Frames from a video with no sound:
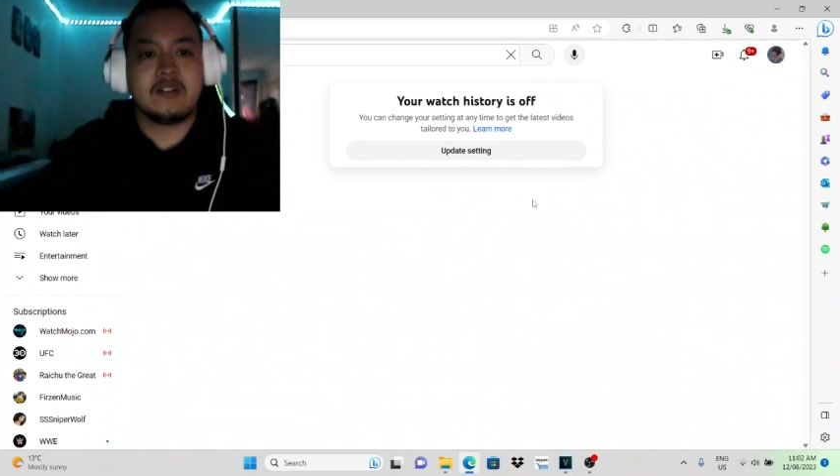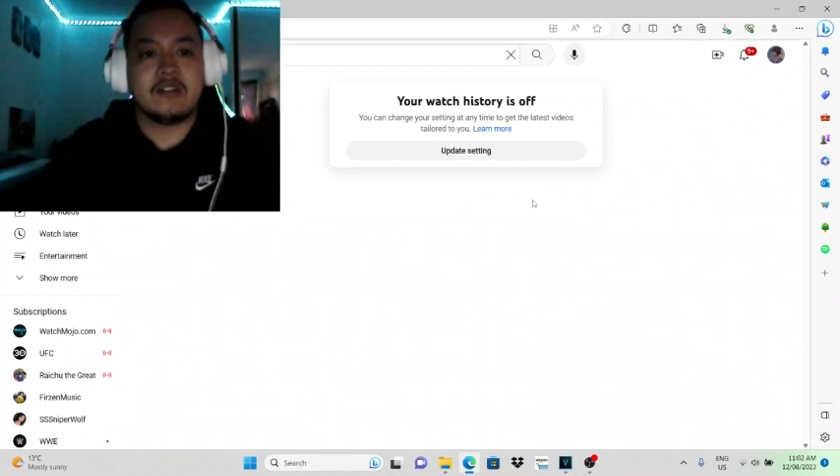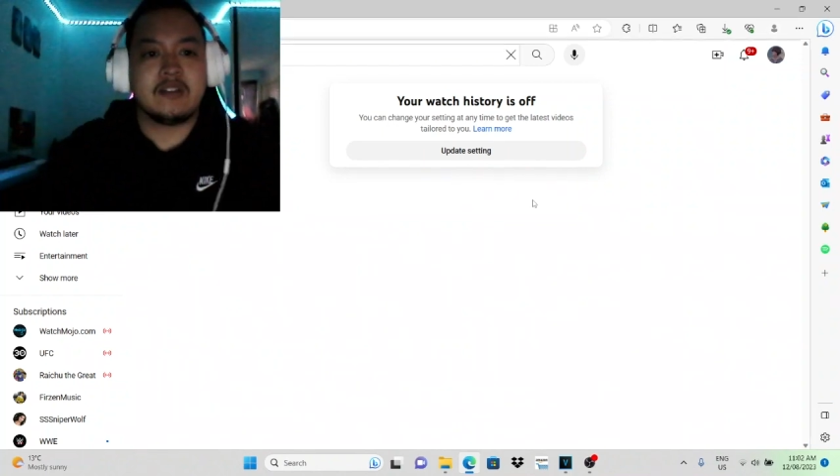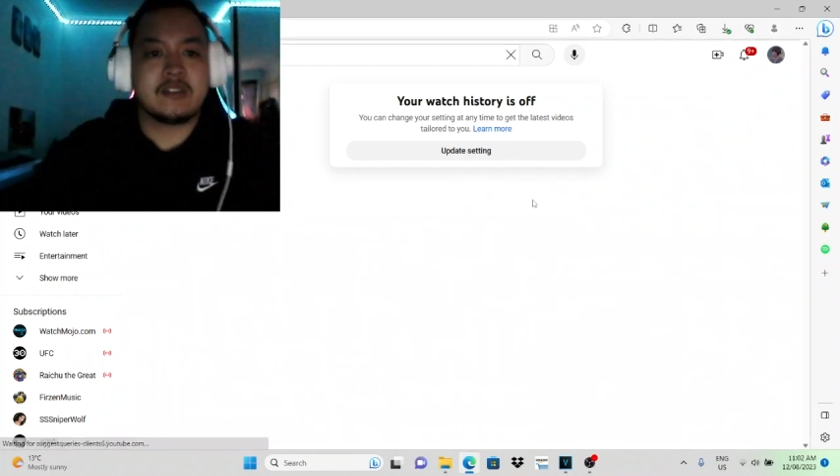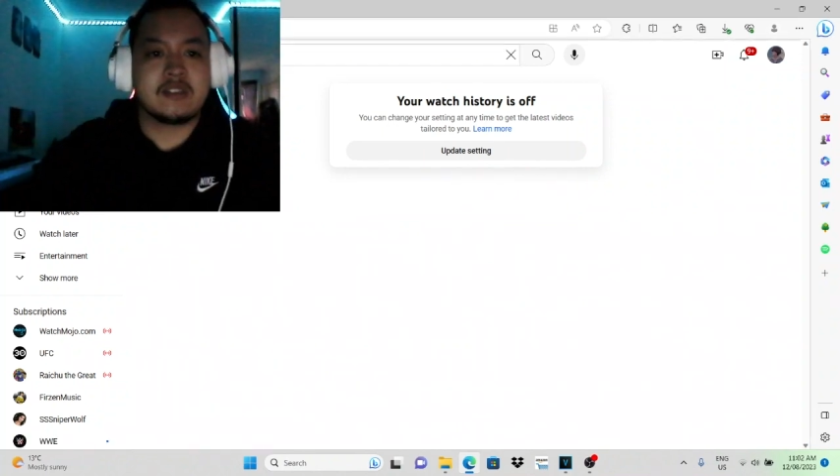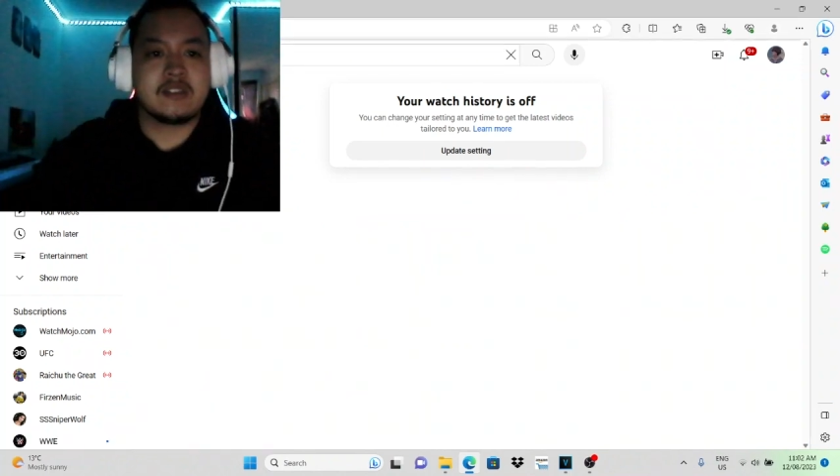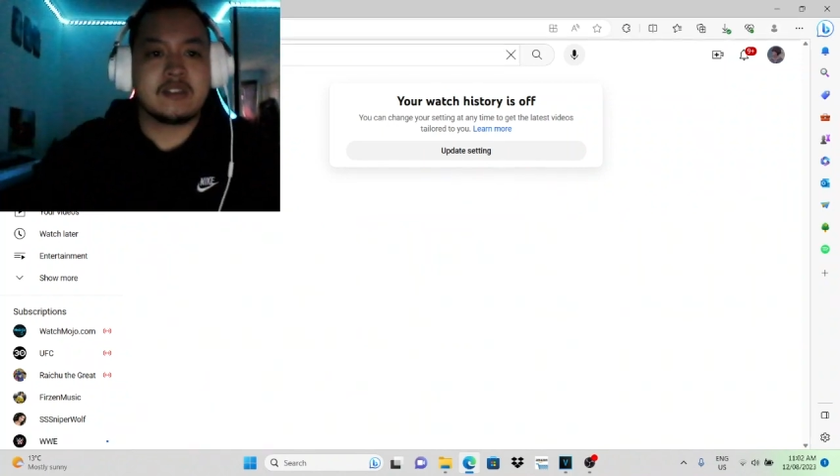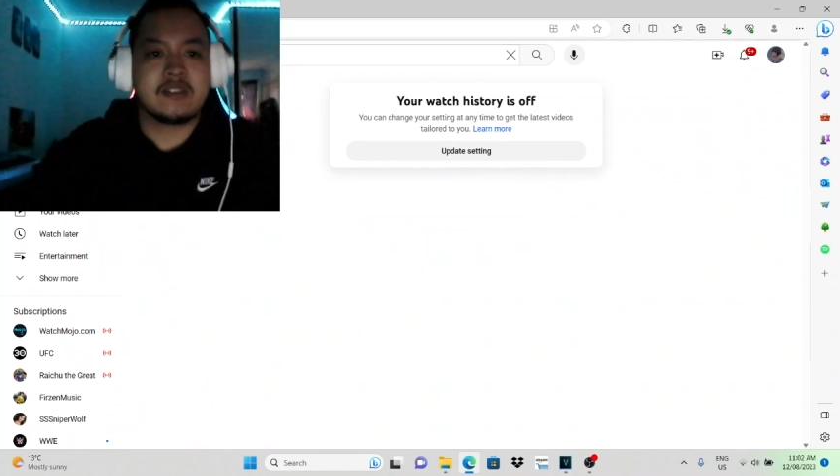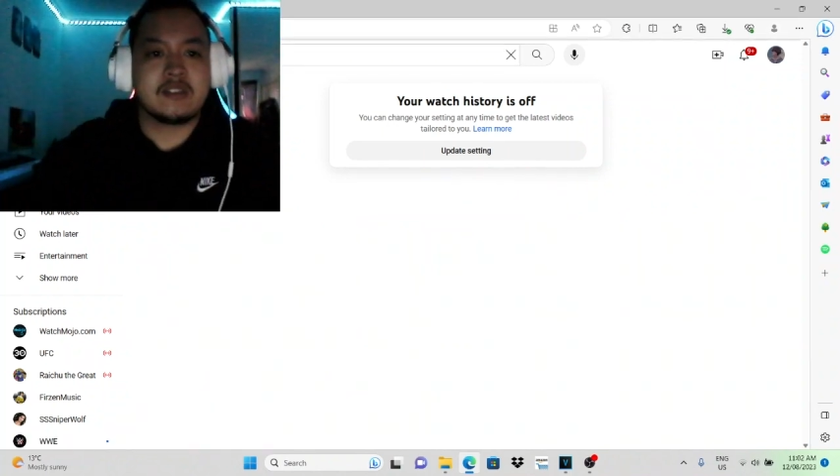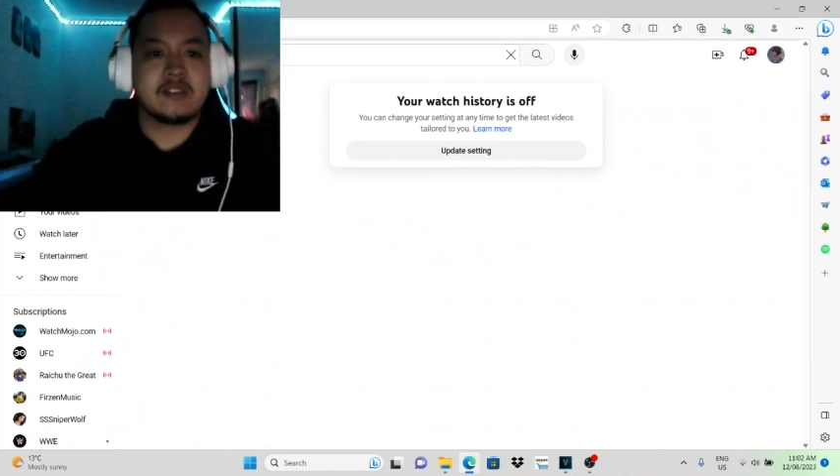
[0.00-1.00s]
let's
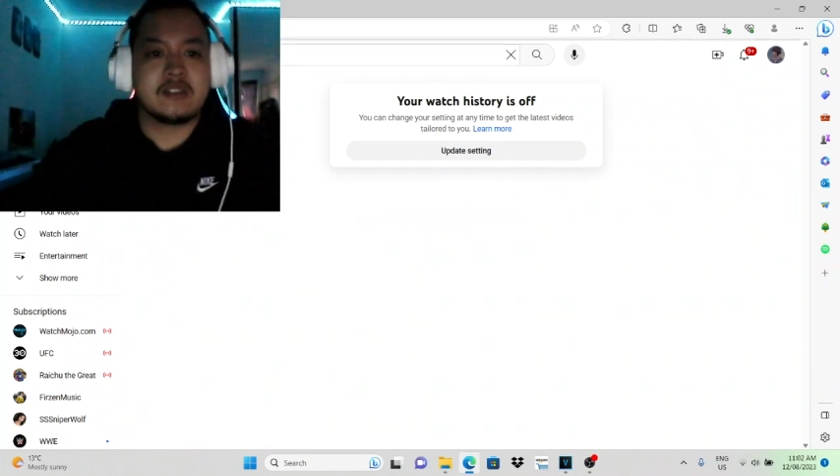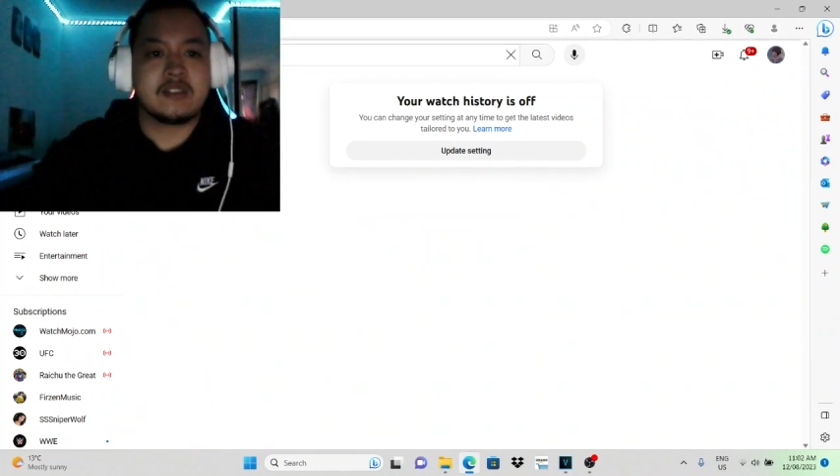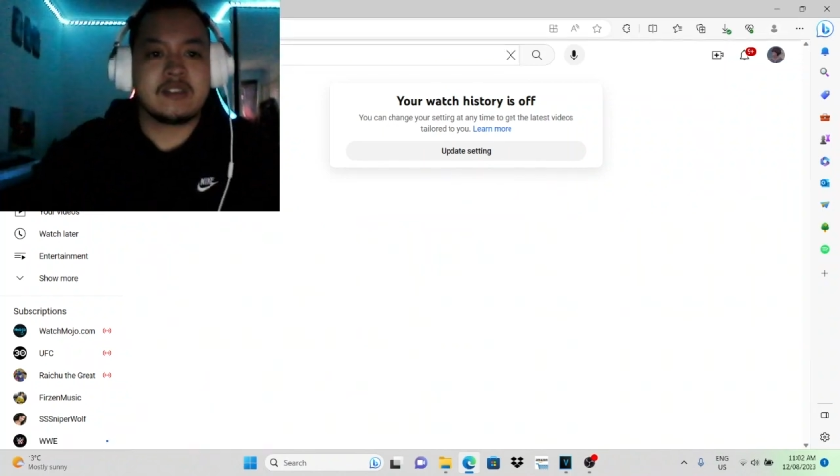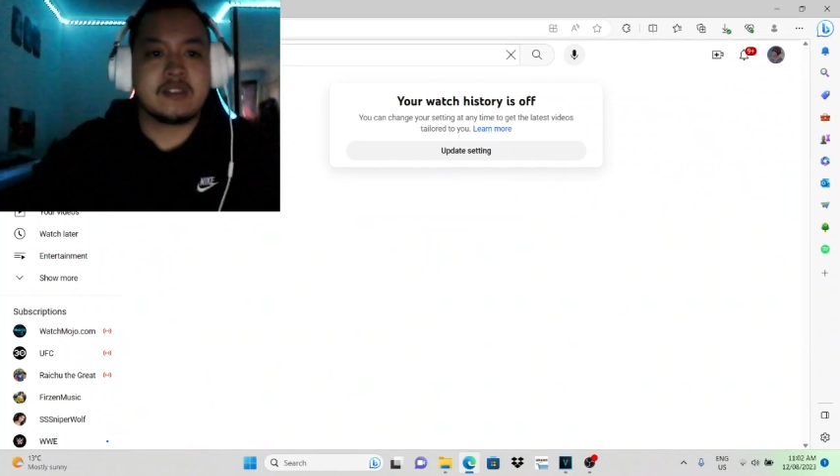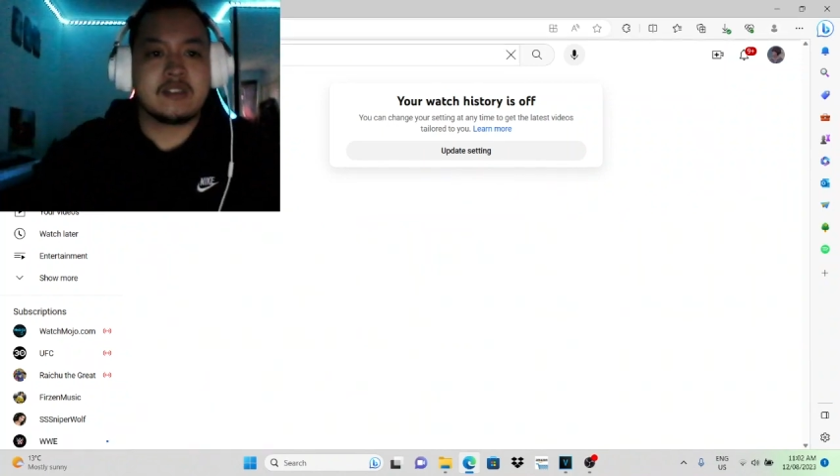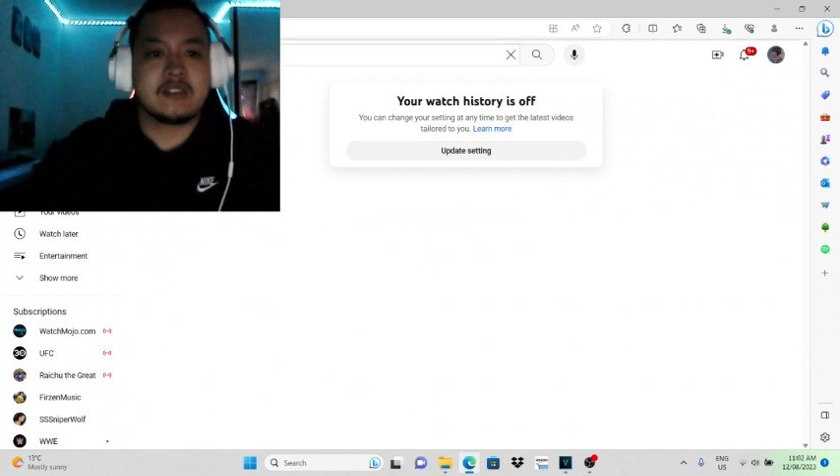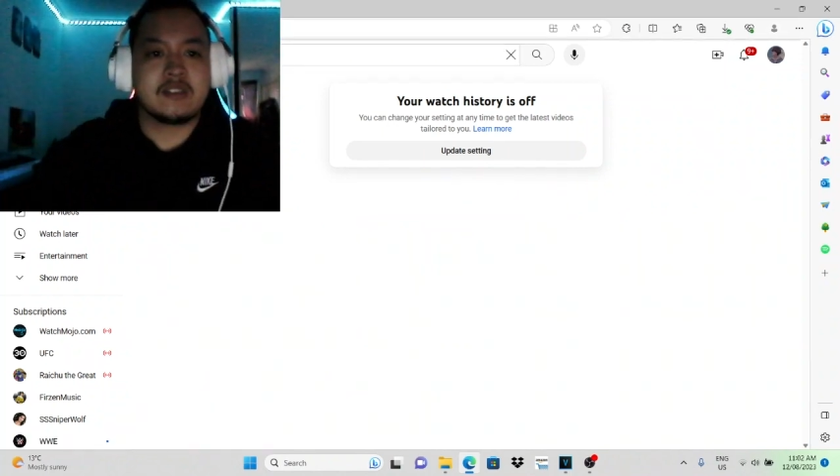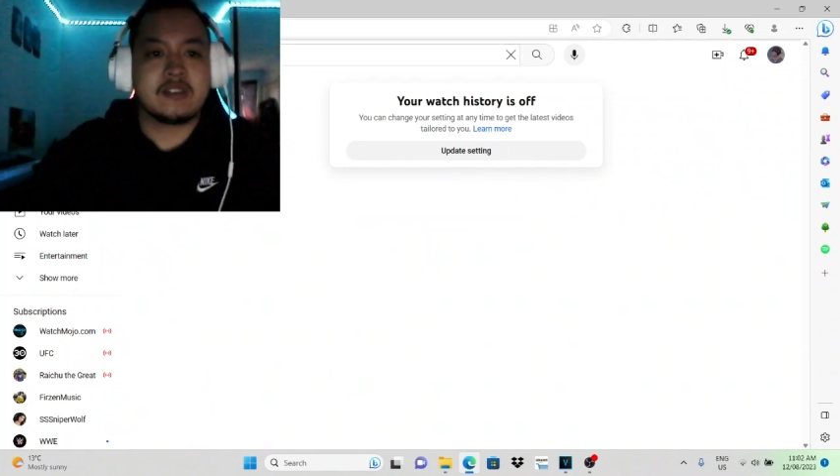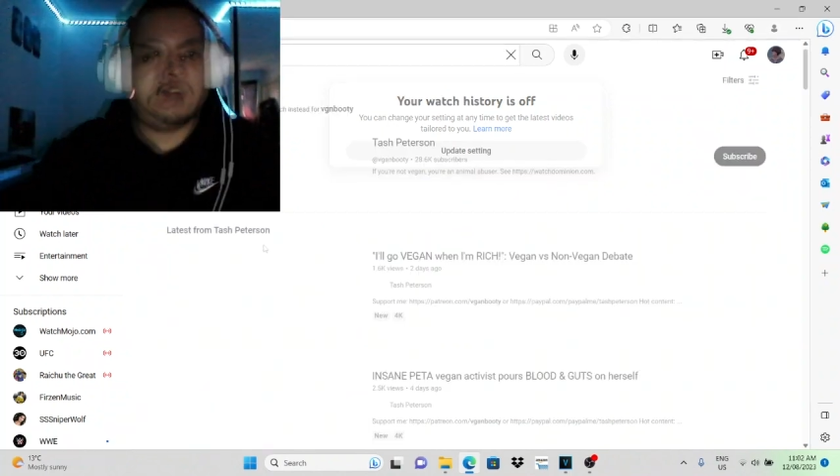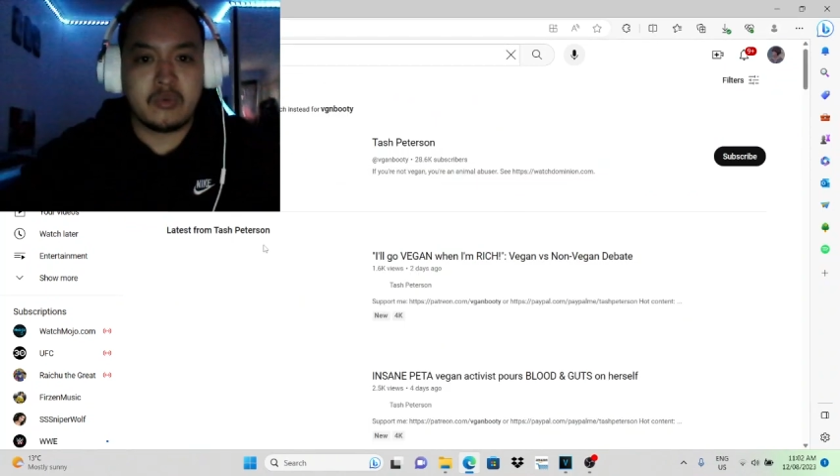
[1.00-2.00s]
see
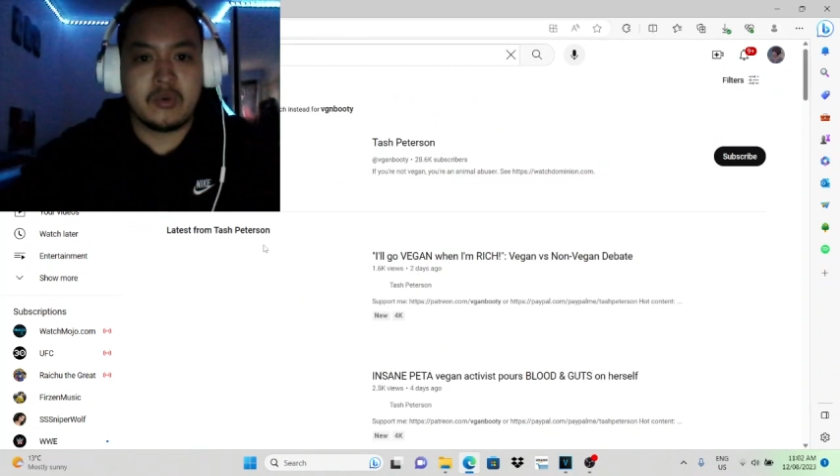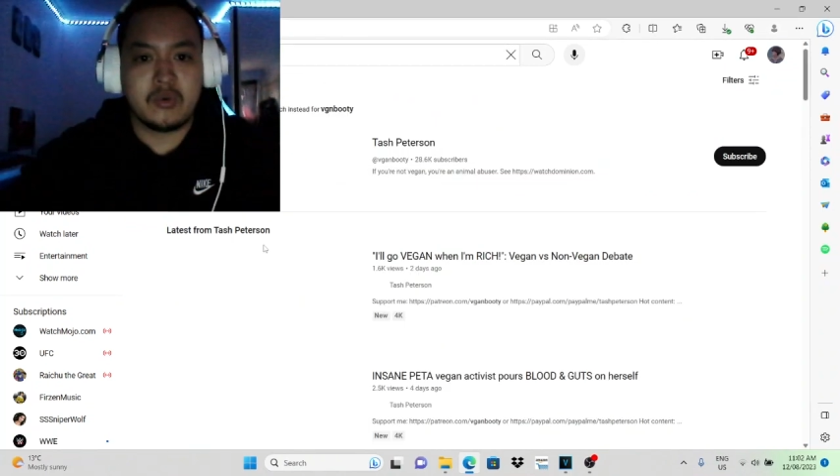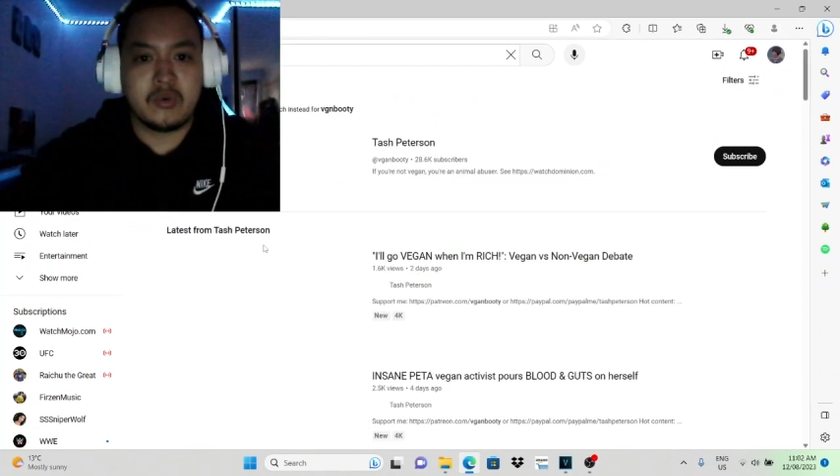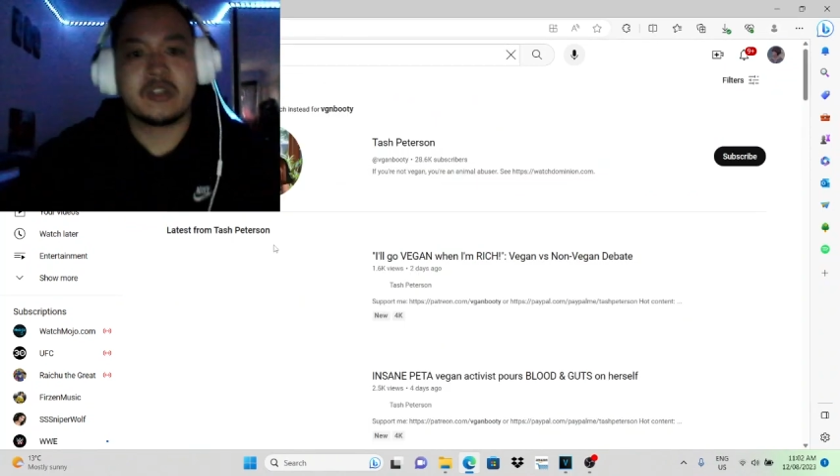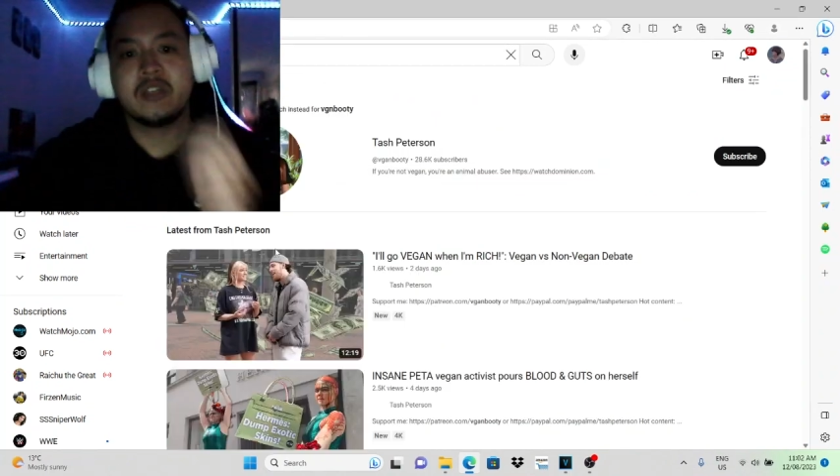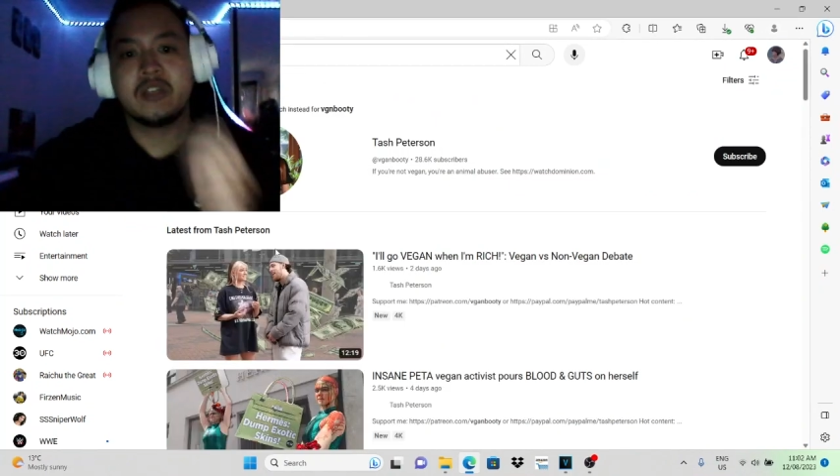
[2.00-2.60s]
what she